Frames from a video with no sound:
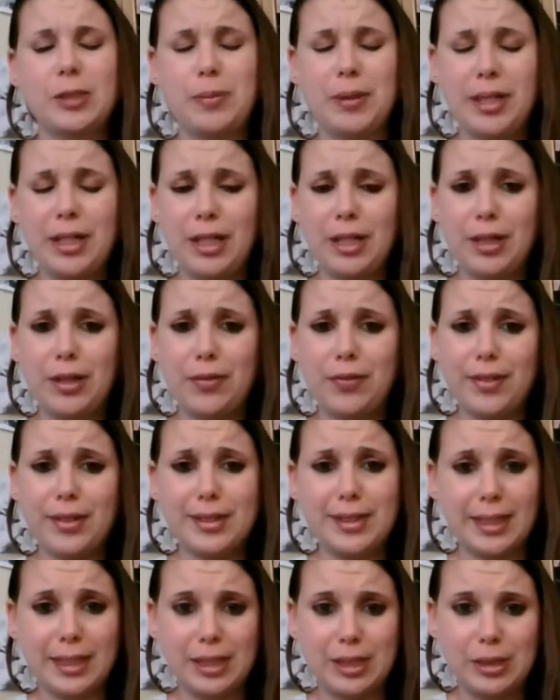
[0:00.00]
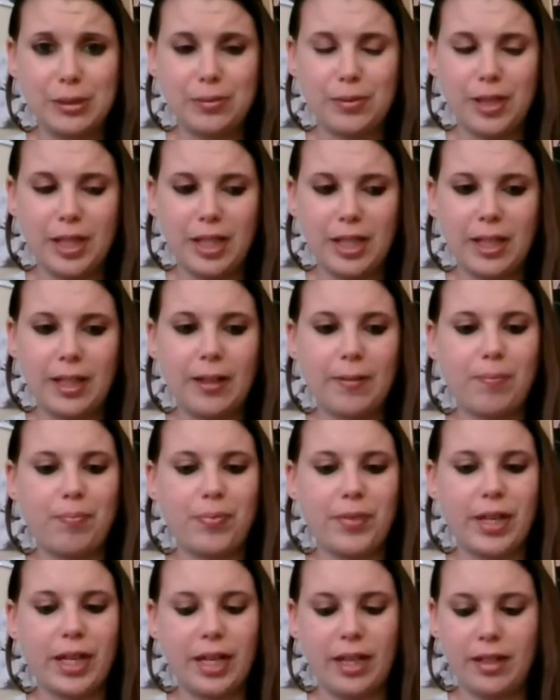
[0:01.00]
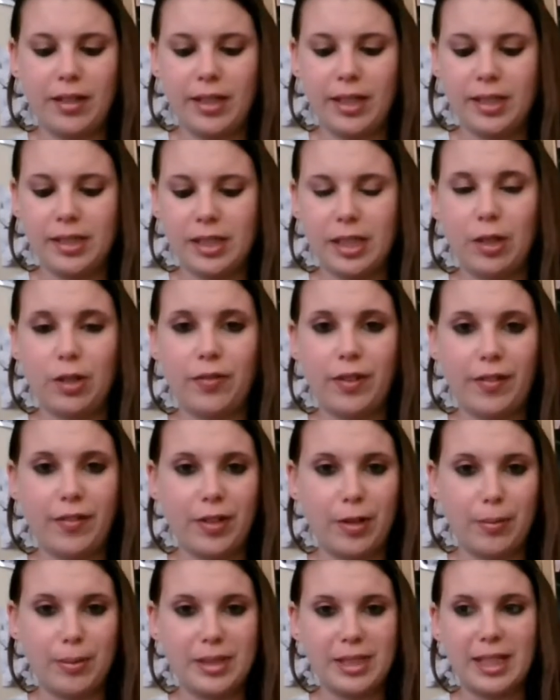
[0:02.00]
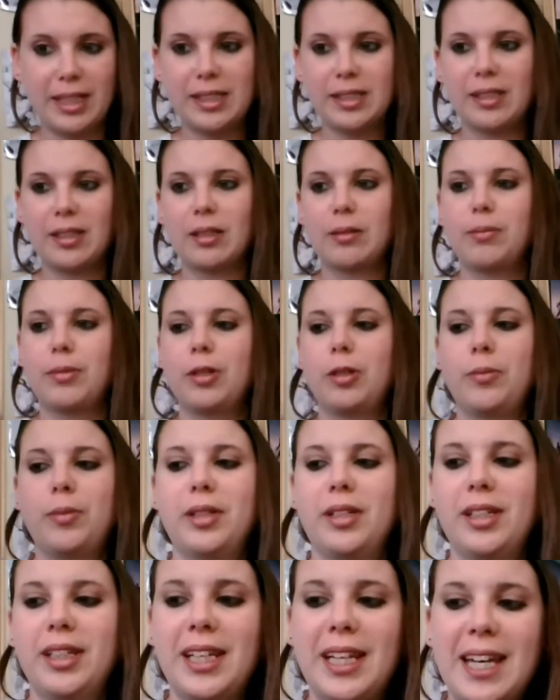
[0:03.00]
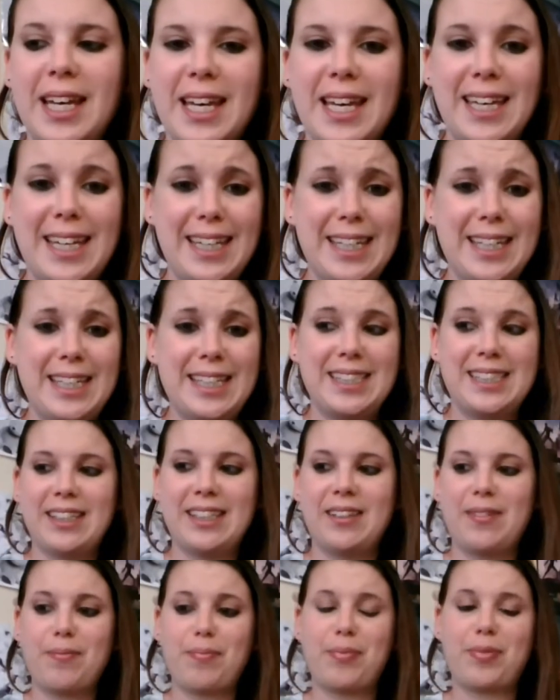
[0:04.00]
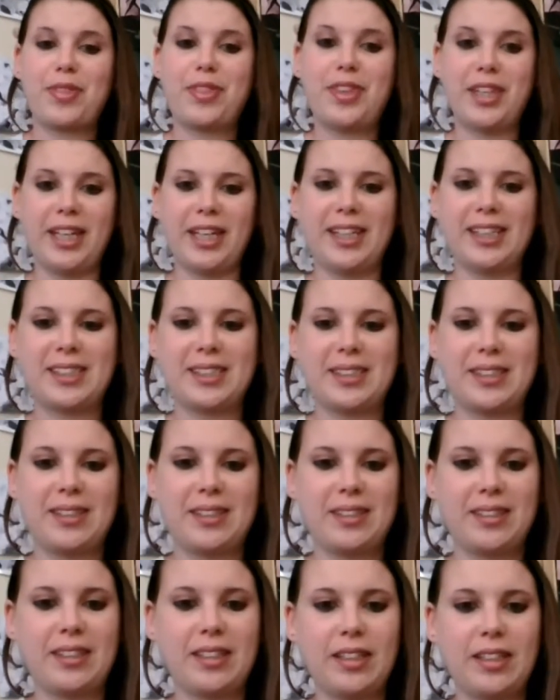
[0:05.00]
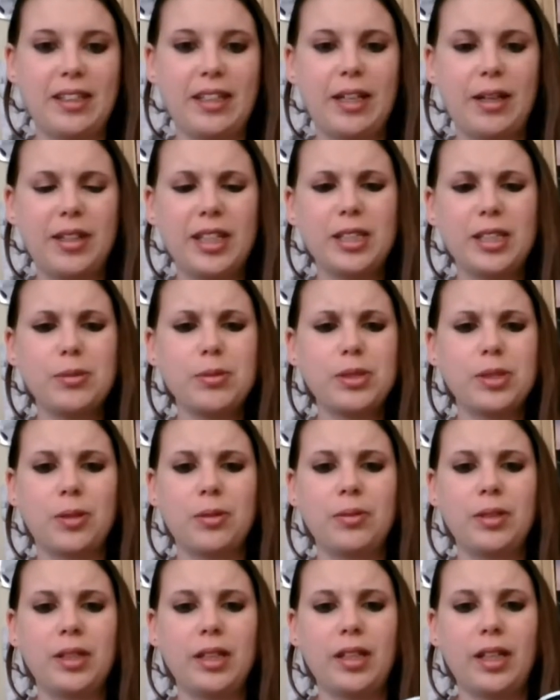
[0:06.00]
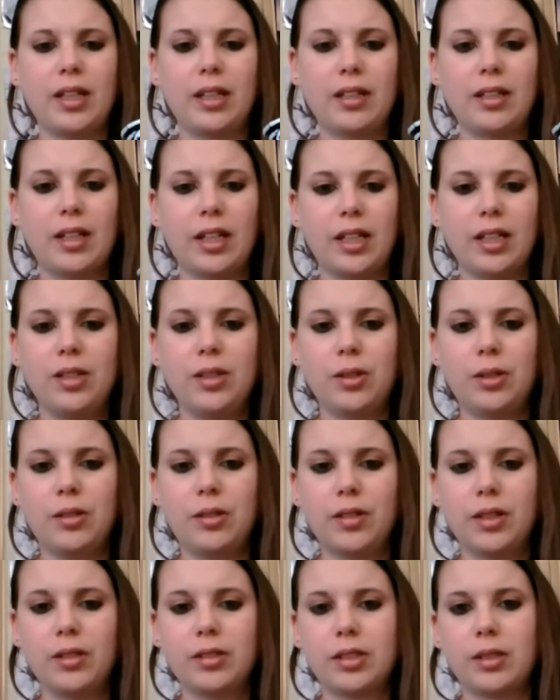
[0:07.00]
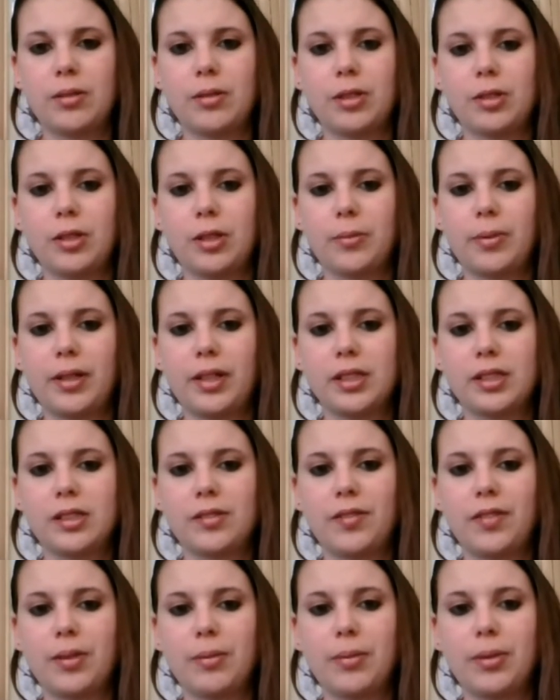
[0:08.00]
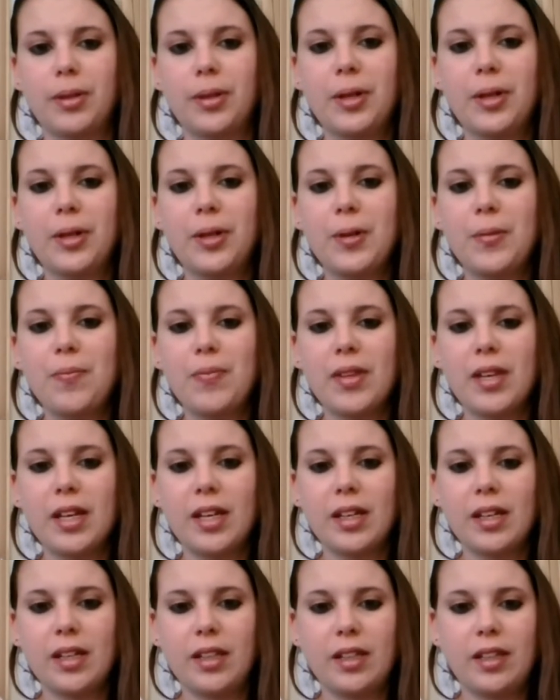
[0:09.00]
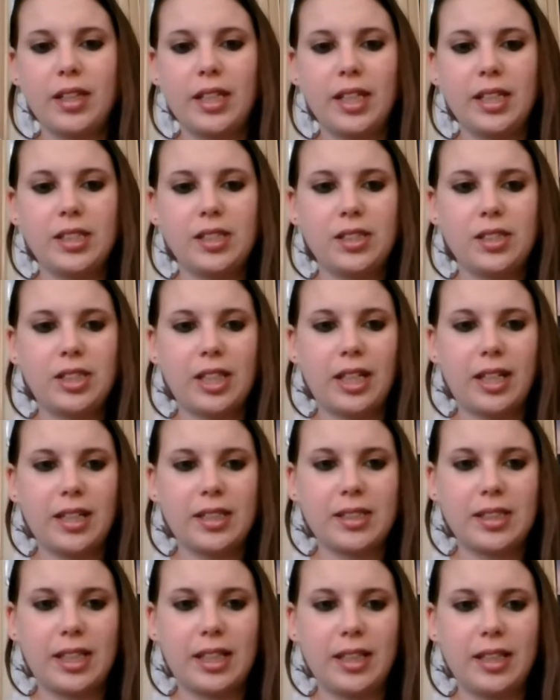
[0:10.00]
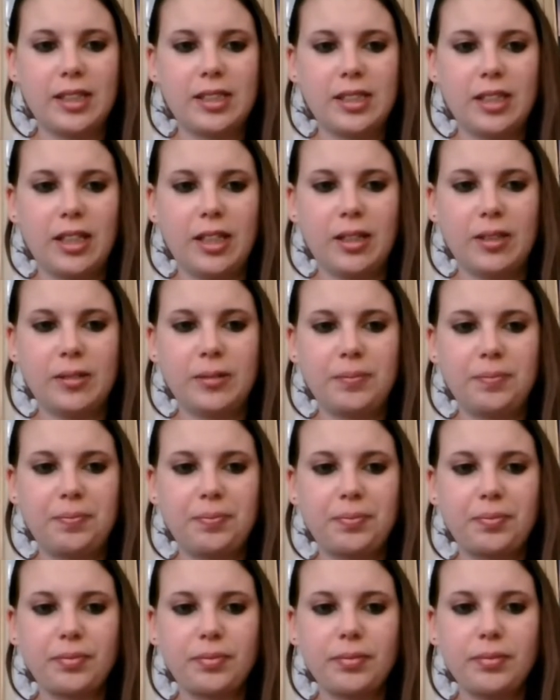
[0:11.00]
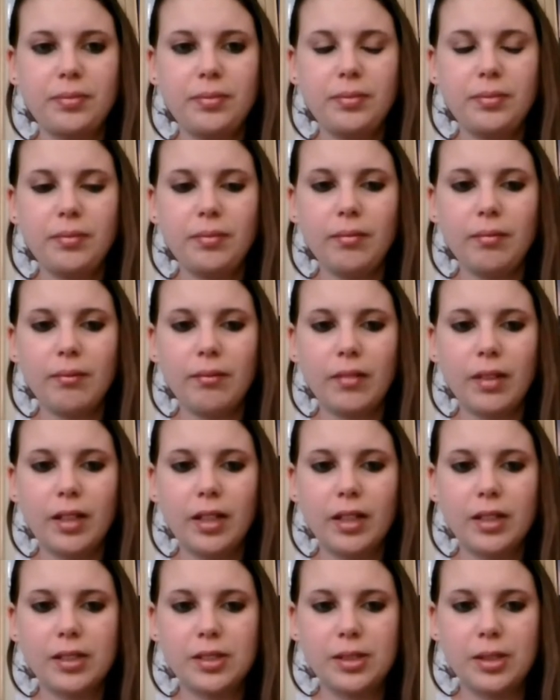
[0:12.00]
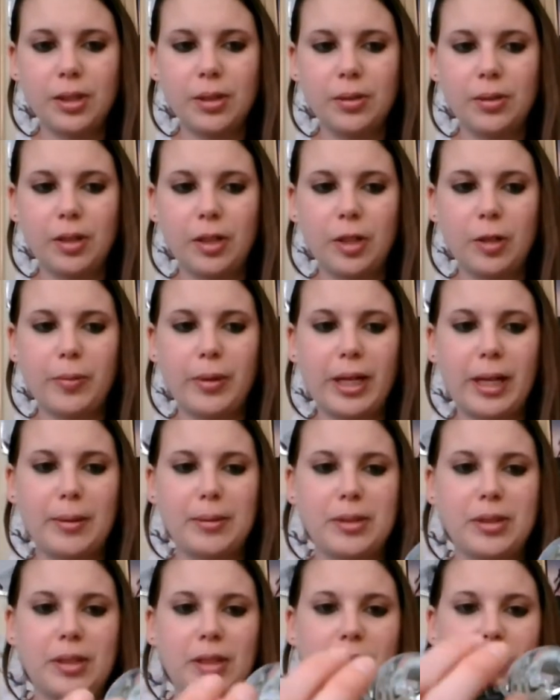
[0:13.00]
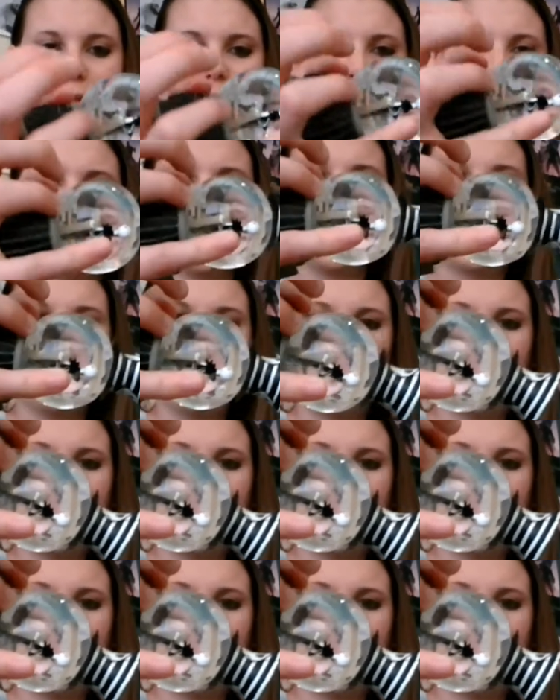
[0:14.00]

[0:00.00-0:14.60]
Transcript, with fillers: Speaking of sensory and things that I love having on my desk at the moment is this. Now this was only like nine euros. I'm not doing the price of everything, but this Jack Skellington snow globe, absolutely love it.